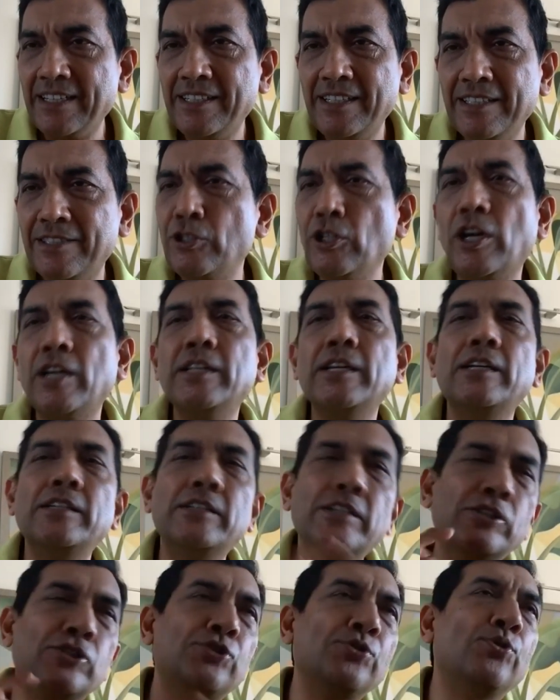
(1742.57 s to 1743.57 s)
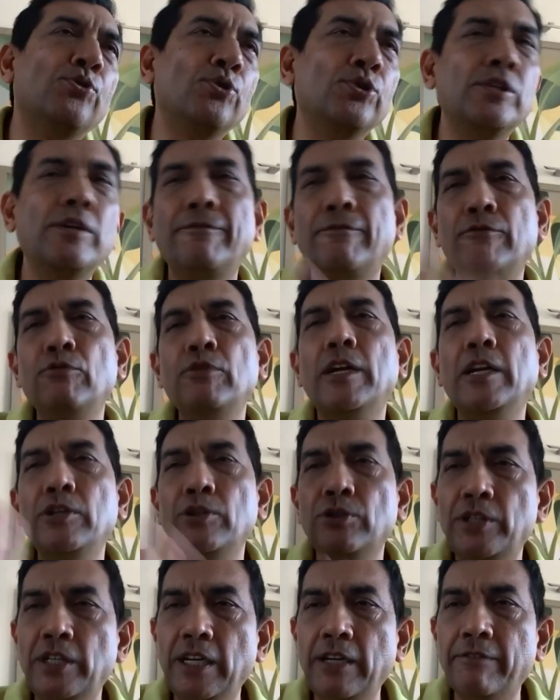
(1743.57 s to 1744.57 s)
it. It's not that just you cook the food and
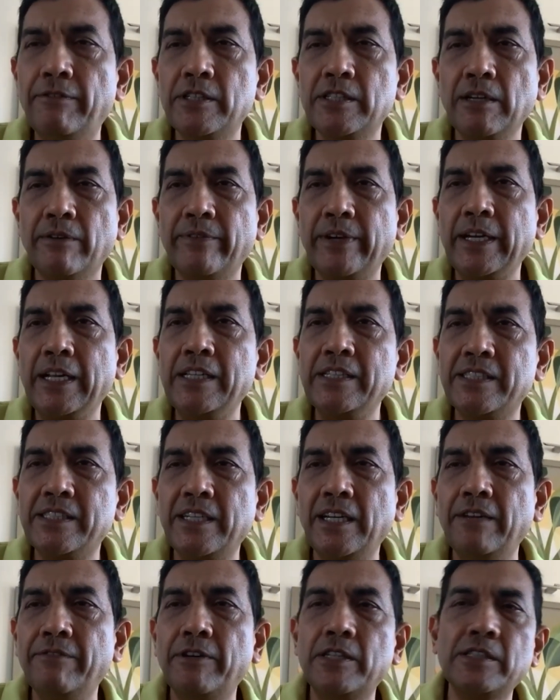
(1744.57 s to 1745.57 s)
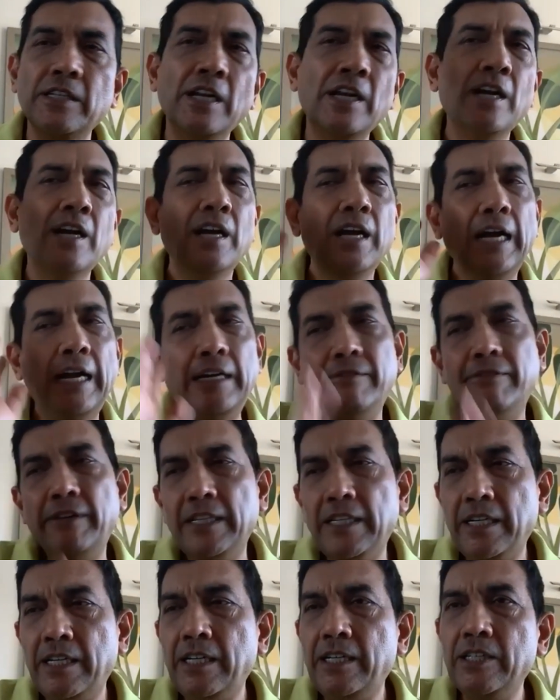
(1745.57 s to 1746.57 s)
you deliver, someone yeah. else delivers, and
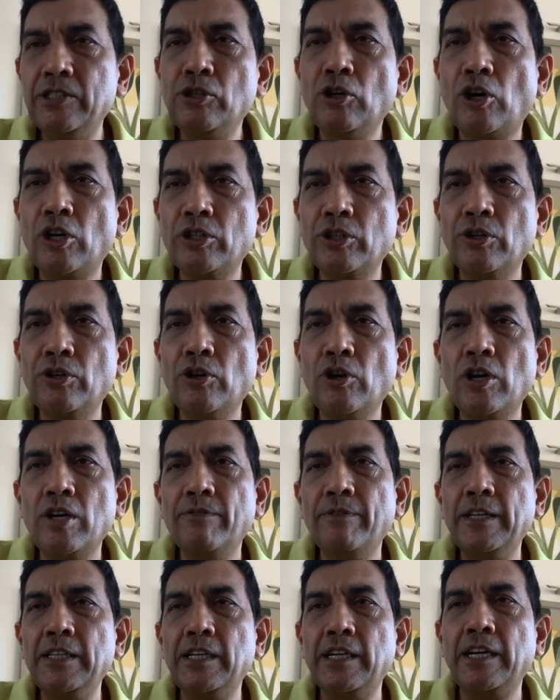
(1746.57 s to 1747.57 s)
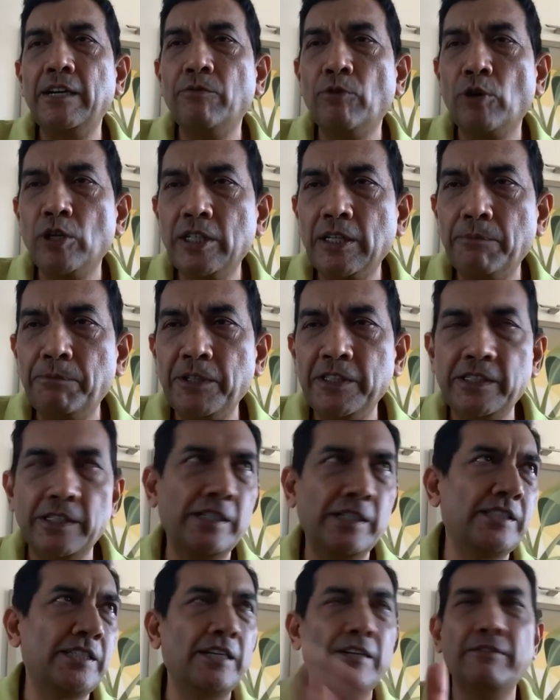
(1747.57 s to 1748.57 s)
whether it is hot or not, whether at what temperature it
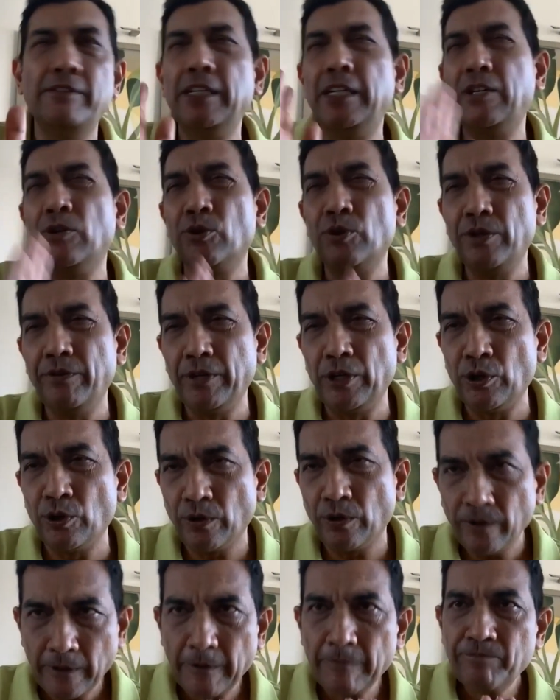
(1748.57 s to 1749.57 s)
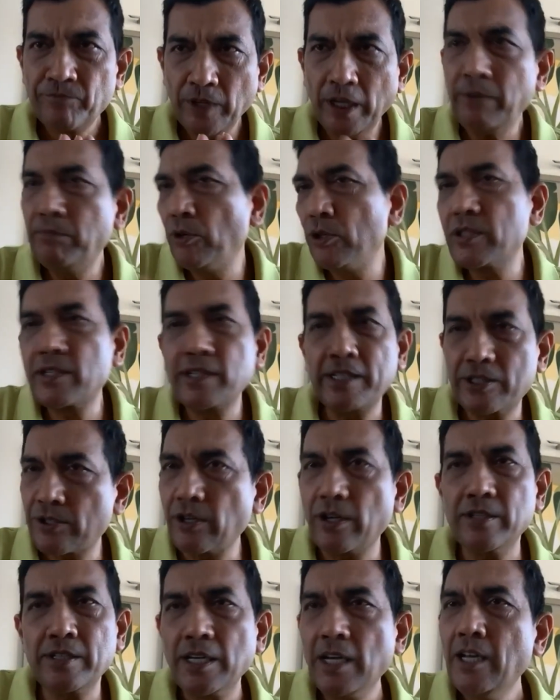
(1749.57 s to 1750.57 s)
is delivered, they don't even know. Like most
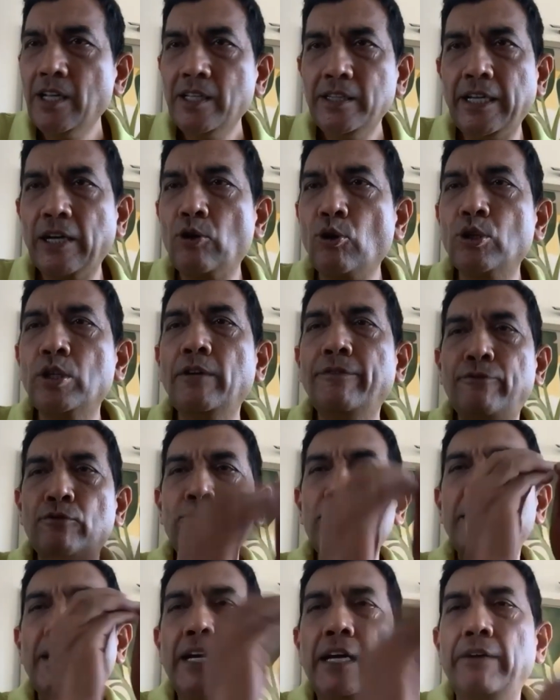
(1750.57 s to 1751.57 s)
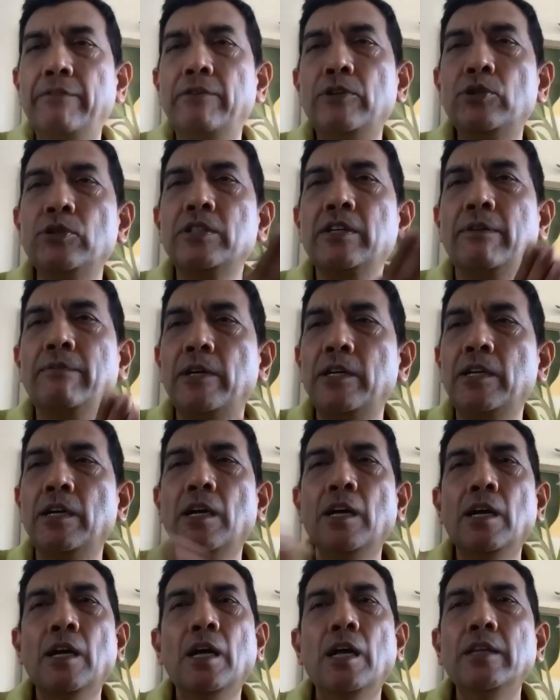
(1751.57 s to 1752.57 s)
restaurants, they cook the food, they give it to someone,
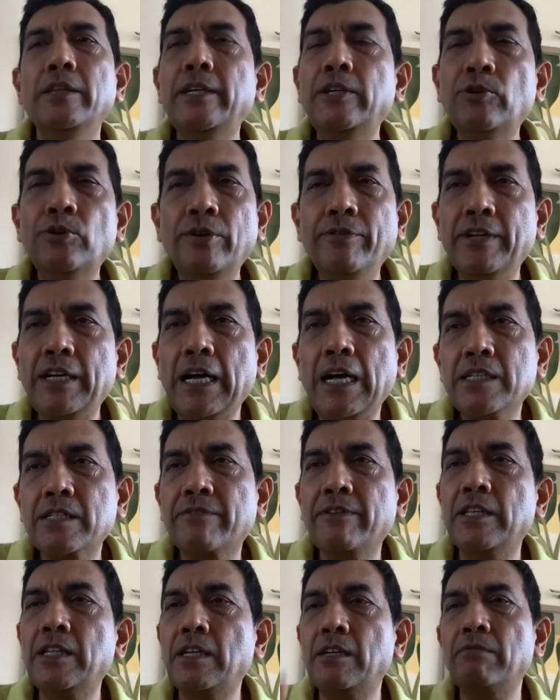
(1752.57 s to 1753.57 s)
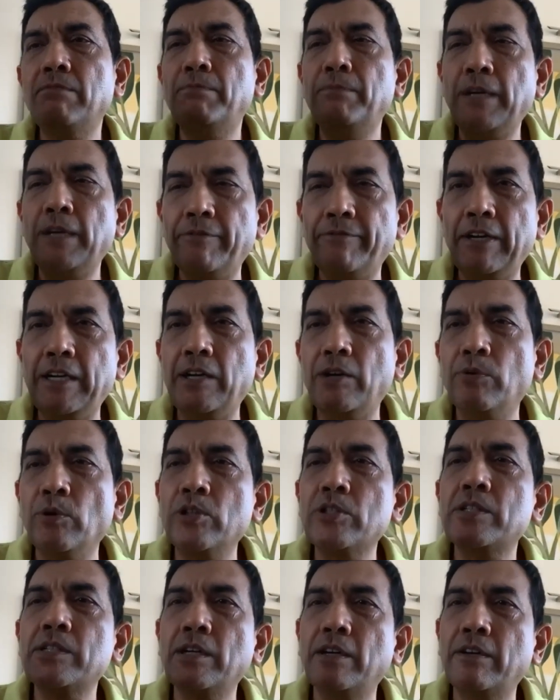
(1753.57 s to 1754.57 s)
they don't even ask whether uh, when it
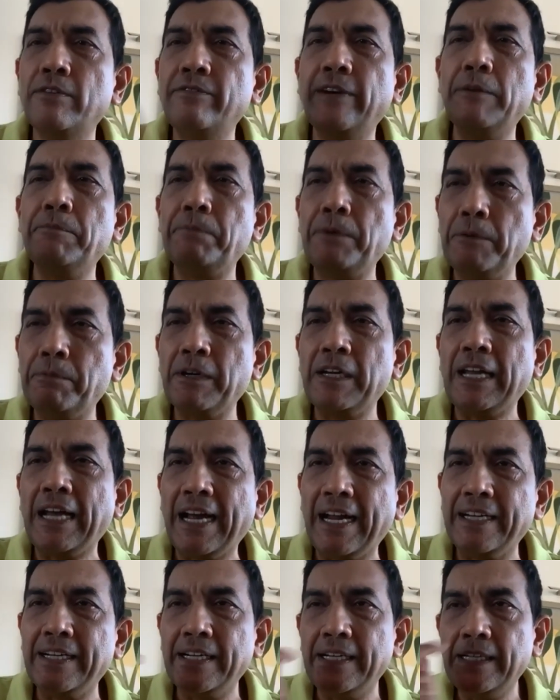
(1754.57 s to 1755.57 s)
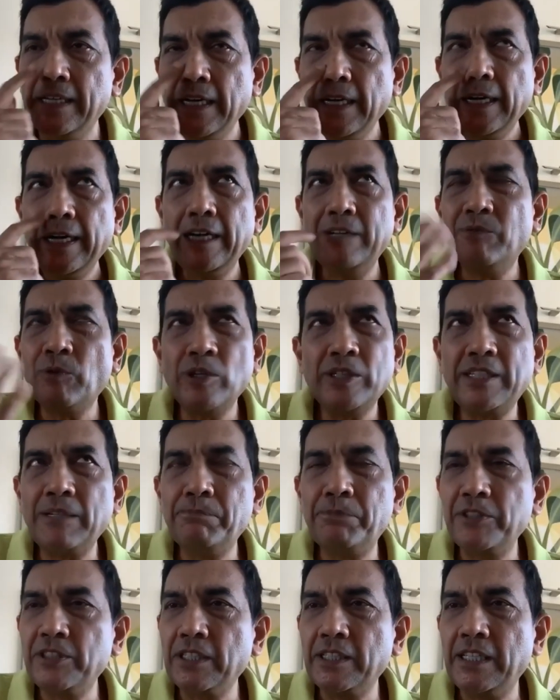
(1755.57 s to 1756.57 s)
was served, when people had it, at what
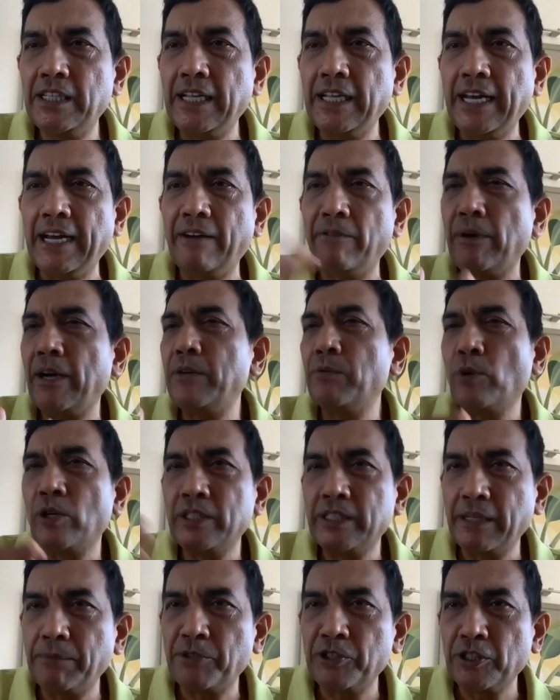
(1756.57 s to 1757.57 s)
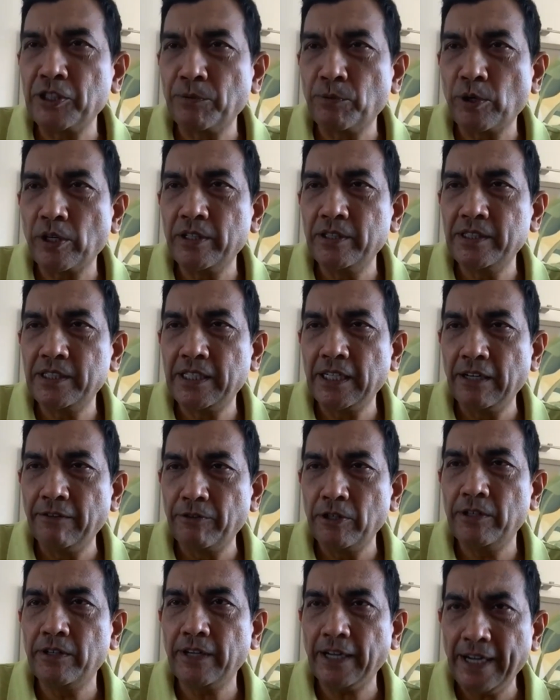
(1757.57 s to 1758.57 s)
temperature do they have, at what temperature what is
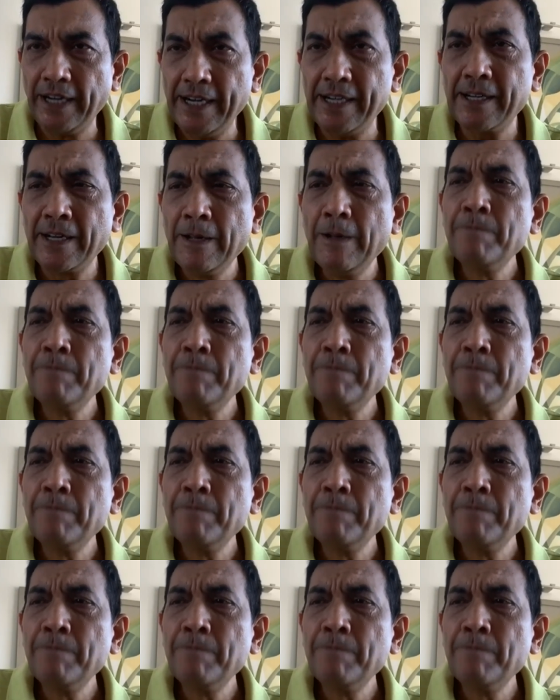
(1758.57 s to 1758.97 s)
delivered, right?